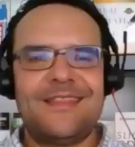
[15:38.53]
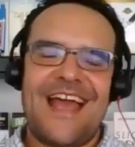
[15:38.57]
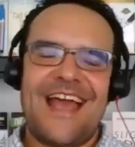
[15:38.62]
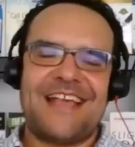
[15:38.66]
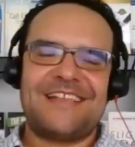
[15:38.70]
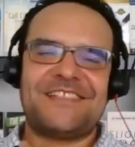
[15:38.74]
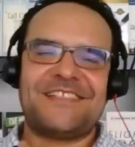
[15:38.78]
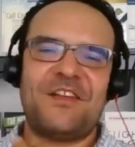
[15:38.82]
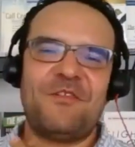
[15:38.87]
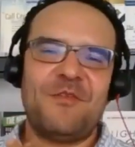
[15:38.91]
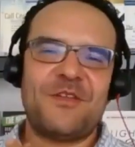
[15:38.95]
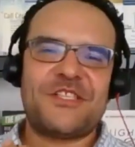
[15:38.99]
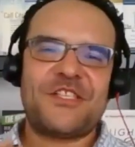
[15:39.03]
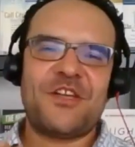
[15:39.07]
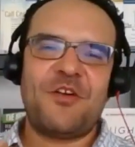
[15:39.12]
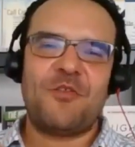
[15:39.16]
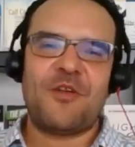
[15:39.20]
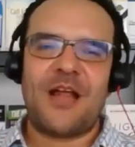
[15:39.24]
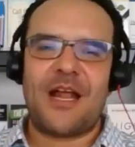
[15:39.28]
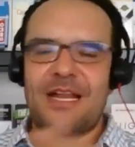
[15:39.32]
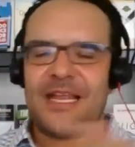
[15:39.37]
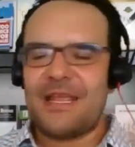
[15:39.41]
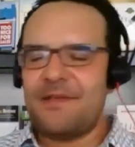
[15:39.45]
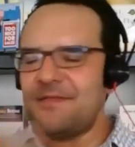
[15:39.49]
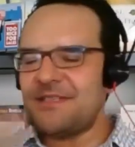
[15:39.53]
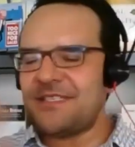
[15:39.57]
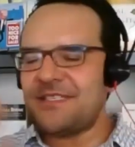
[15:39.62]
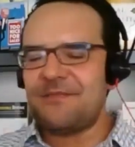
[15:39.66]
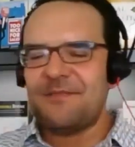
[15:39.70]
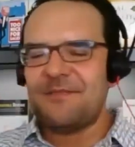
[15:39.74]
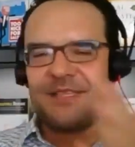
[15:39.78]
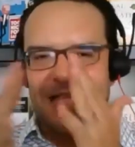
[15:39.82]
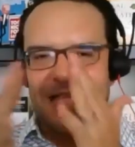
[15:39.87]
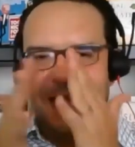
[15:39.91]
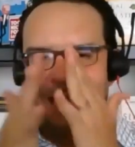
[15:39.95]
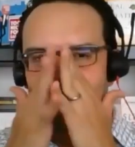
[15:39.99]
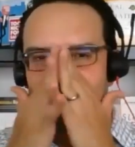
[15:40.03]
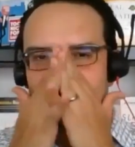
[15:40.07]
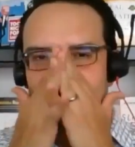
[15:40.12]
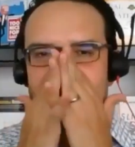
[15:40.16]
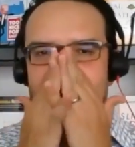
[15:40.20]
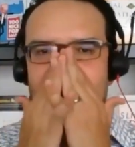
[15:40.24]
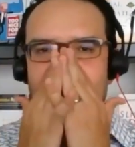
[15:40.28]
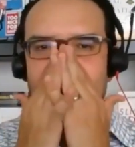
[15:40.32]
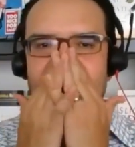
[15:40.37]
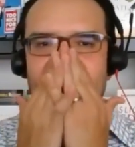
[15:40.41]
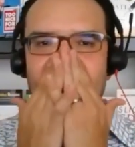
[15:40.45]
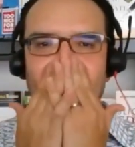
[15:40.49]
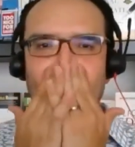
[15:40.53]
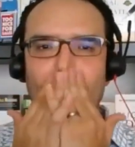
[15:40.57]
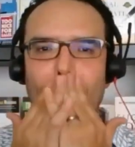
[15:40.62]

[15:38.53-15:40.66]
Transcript: as to what's going on. Give me some examples of that.